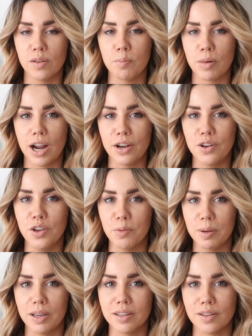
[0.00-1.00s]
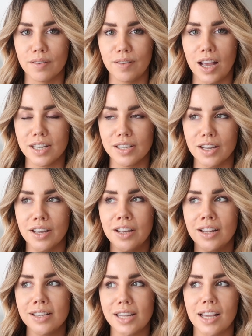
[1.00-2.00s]
than brand new because of the fact that
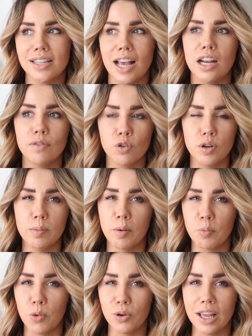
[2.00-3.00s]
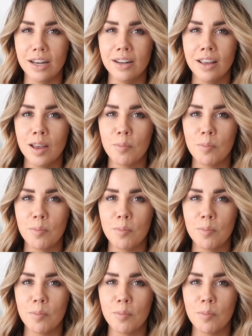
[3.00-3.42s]
secondhand have already been worn in